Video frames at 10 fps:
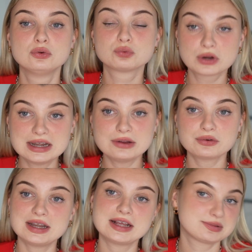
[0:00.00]
really,
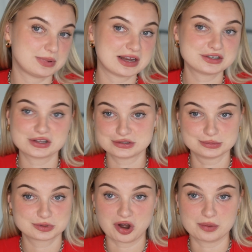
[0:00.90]
really explain to the
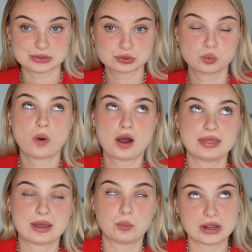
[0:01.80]
subscribers why
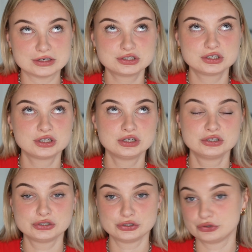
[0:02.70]
they wished
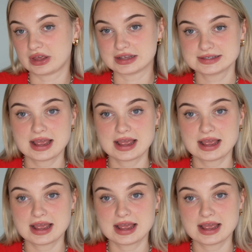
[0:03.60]
to do this.